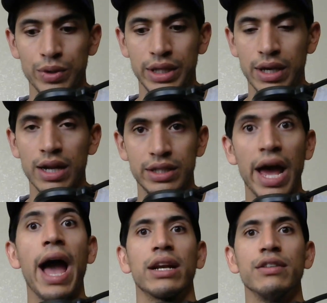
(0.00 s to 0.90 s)
really got
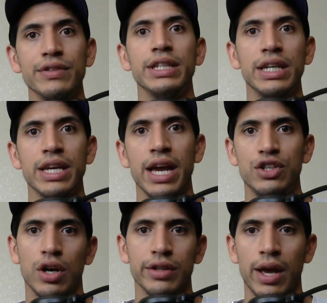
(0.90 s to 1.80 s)
to actively
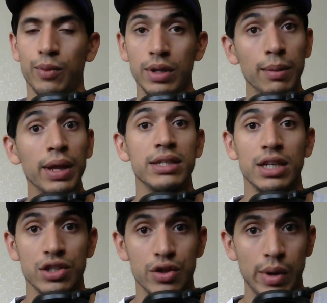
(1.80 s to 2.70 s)
engage online when the
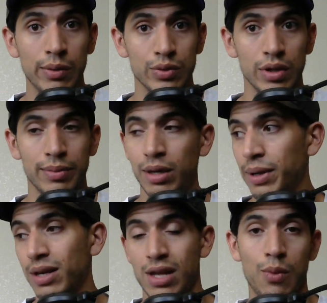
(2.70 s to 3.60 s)
PlayStation 3 was really big,
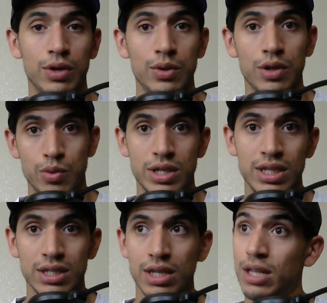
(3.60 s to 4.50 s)
because I went to a
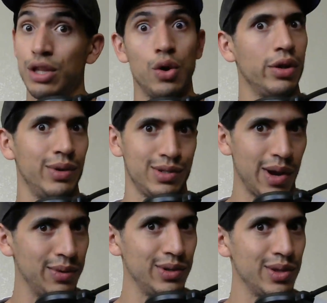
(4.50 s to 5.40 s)
360. The only reason
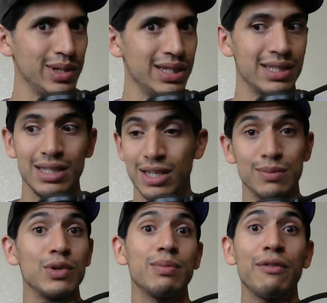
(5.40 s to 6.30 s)
why I went to a 360 is
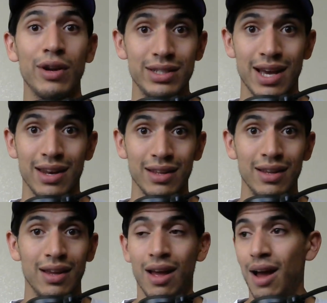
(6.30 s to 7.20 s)
because most of my friends had it.
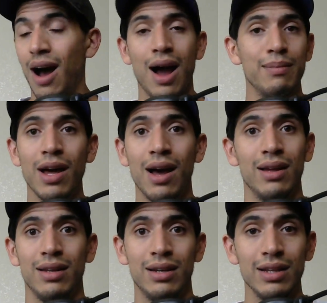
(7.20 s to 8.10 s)
I'm not
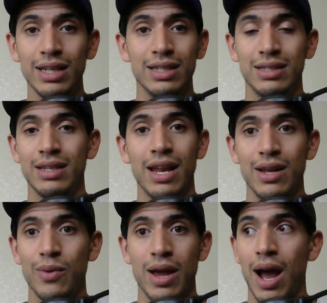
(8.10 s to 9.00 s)
an elitist in any
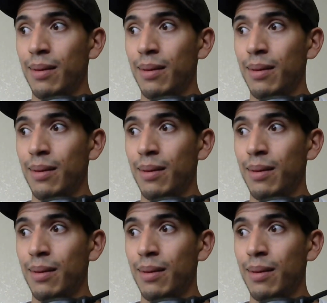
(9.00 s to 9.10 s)
way.